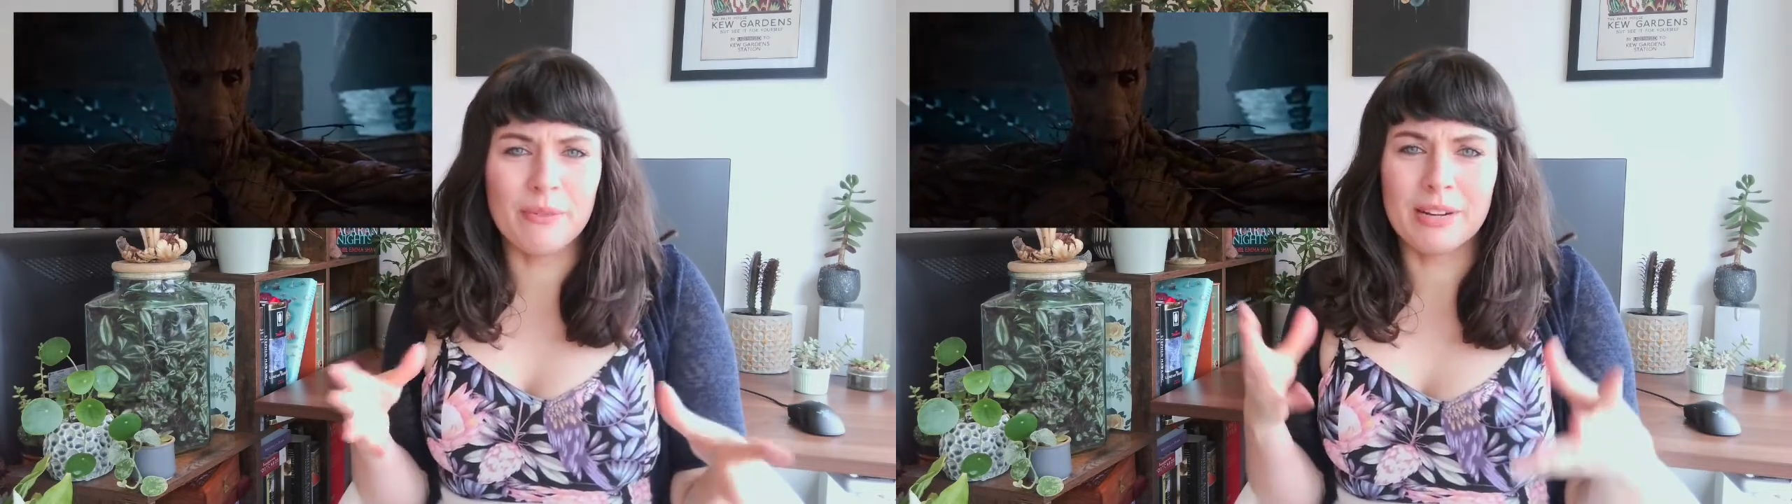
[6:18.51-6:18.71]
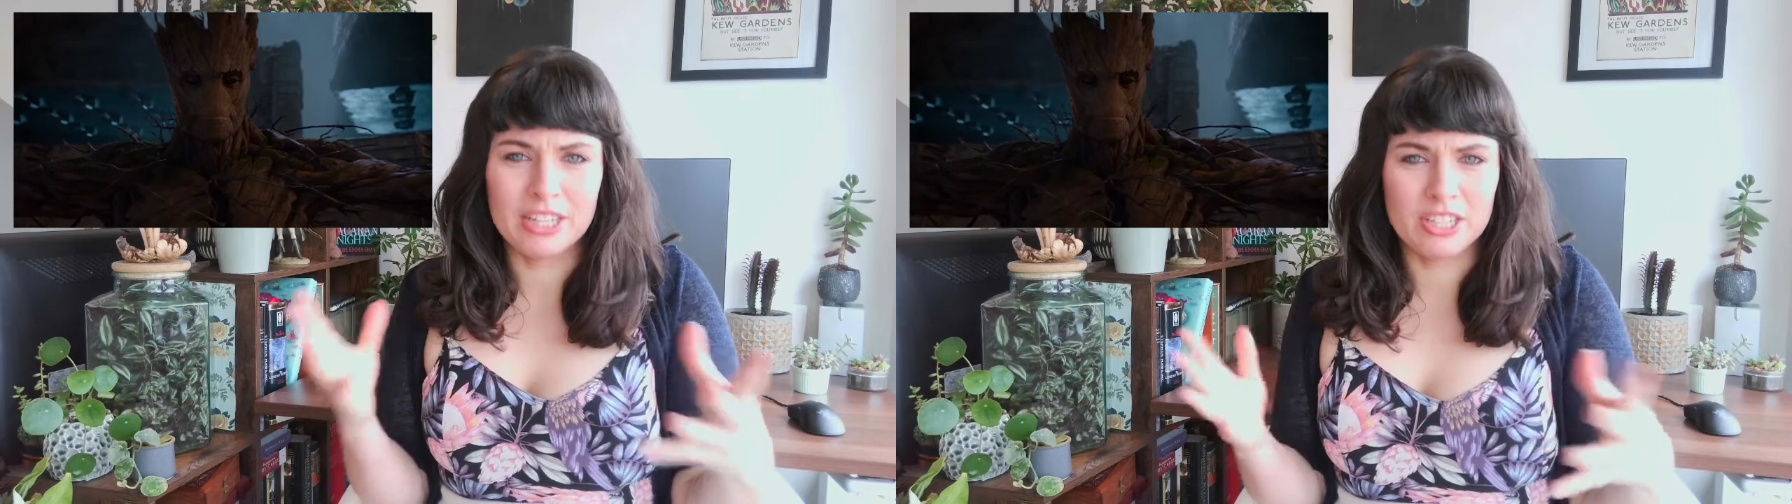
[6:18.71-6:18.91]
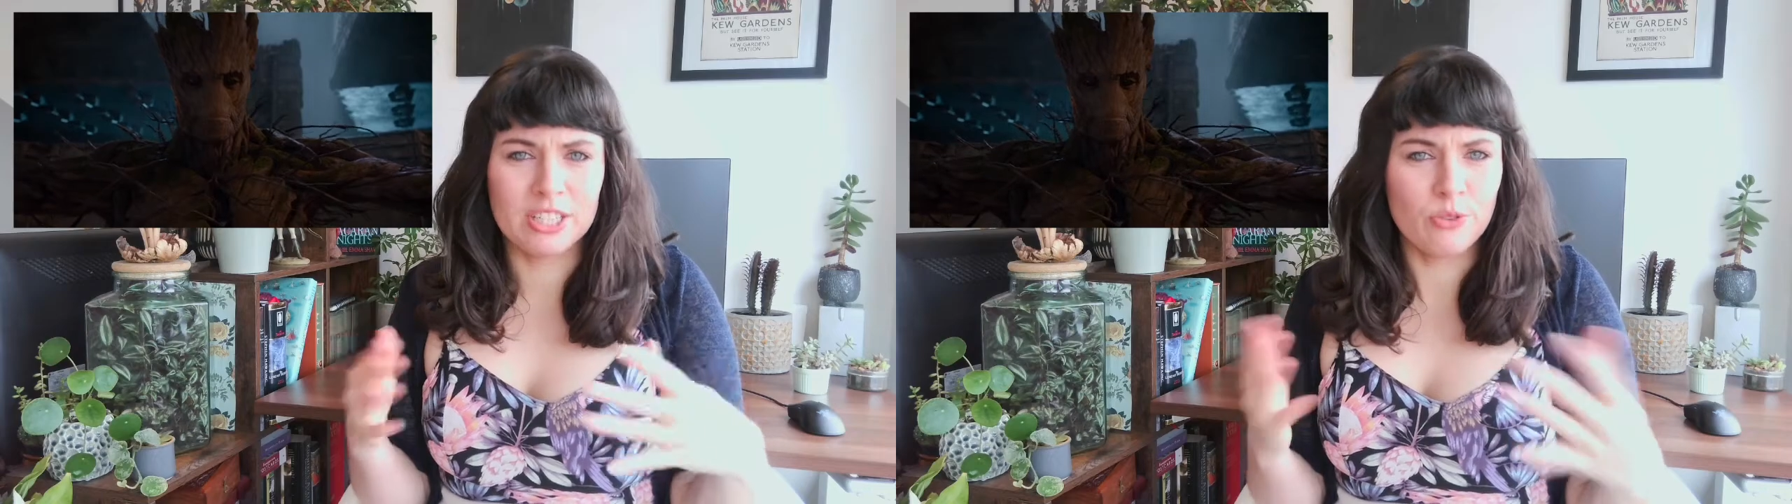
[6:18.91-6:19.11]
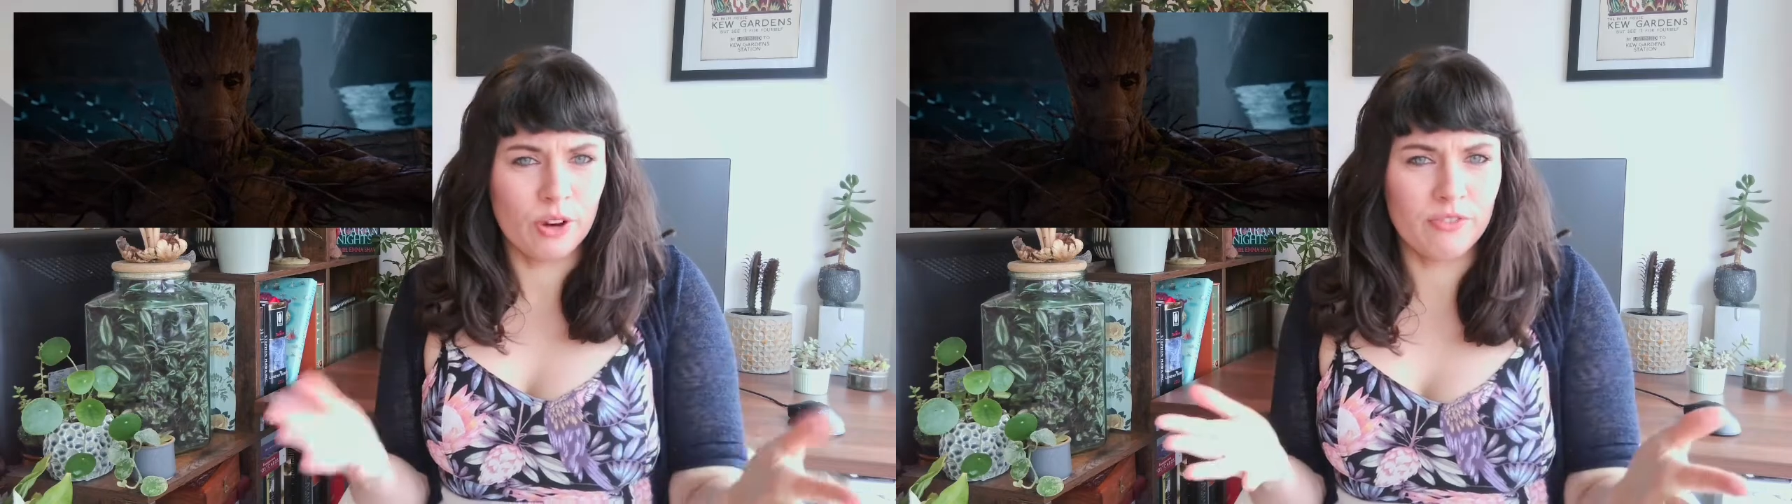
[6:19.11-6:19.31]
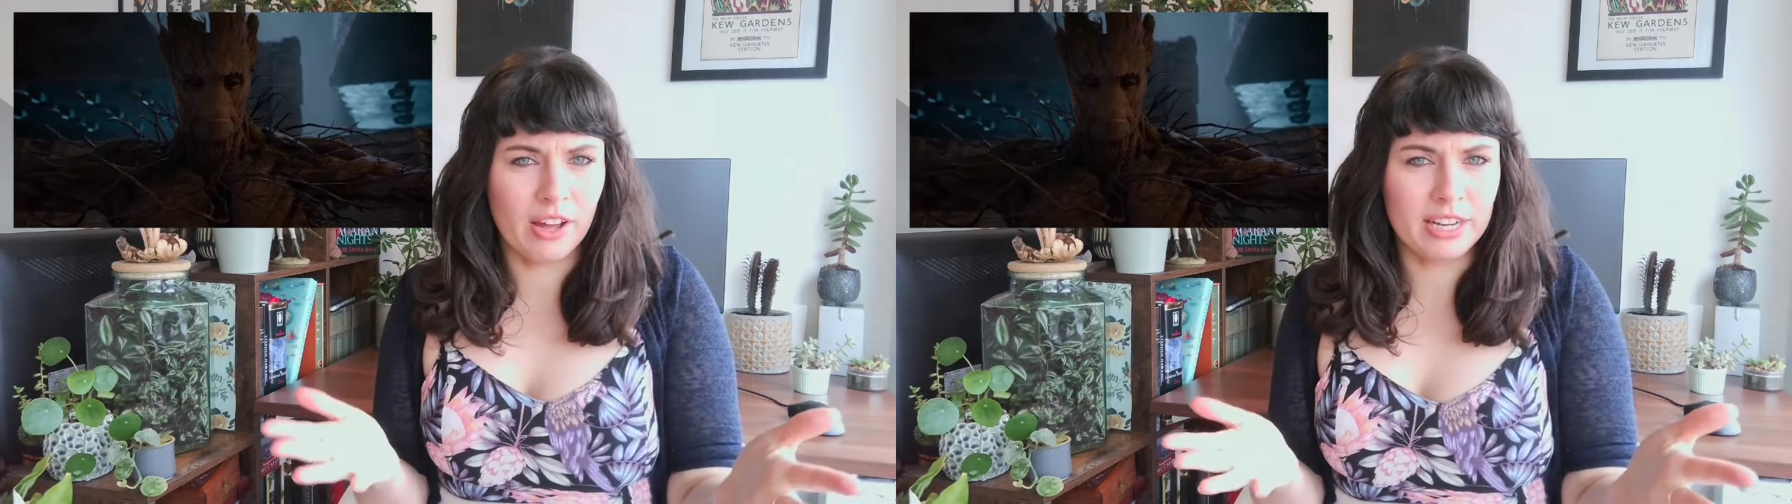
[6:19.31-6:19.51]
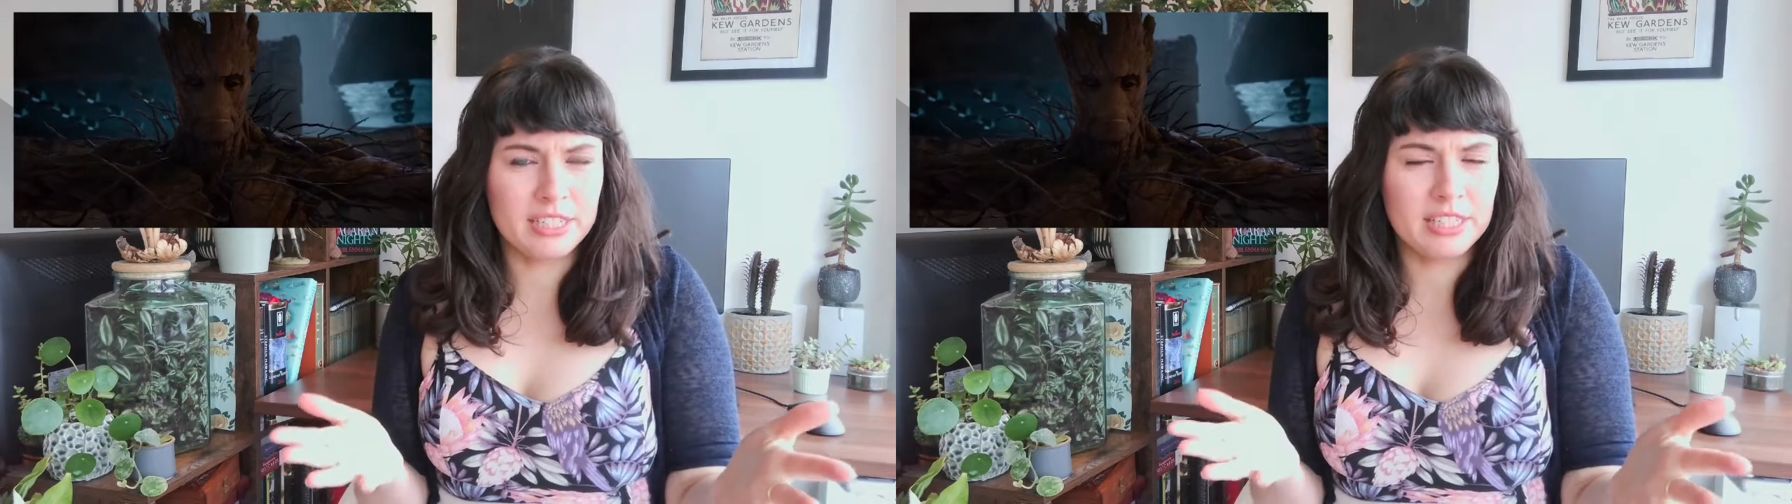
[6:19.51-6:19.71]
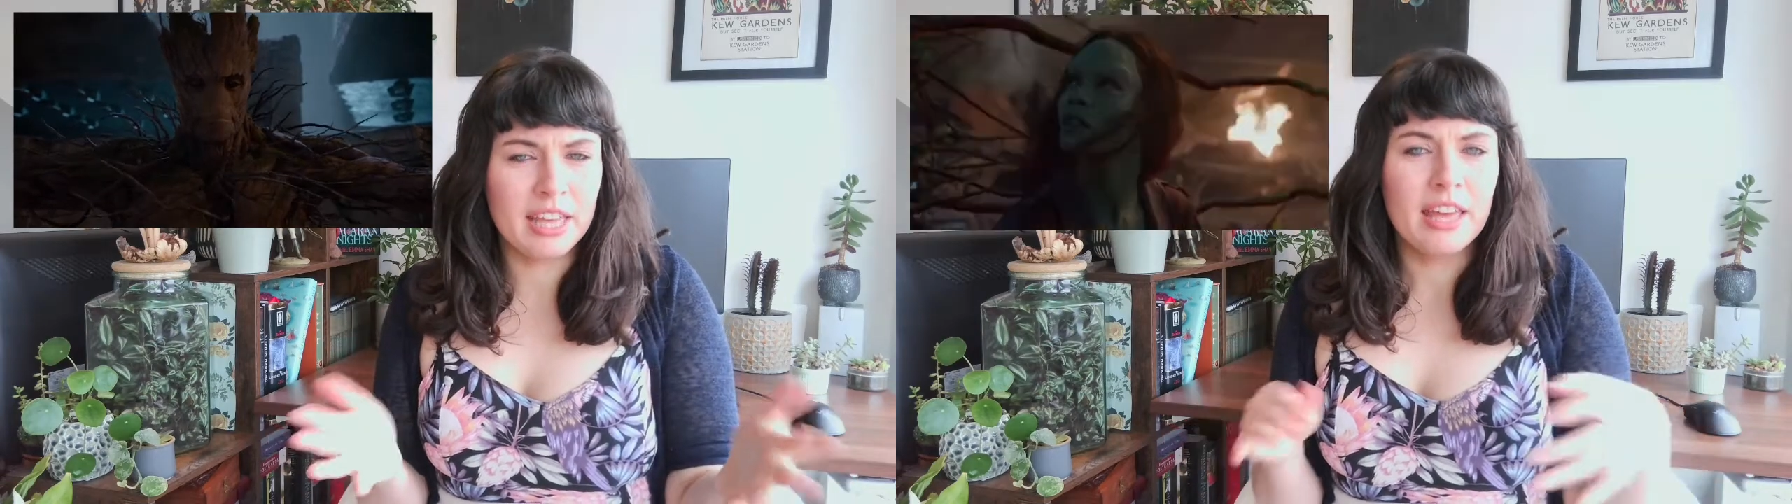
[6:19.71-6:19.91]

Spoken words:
when it does grow vines,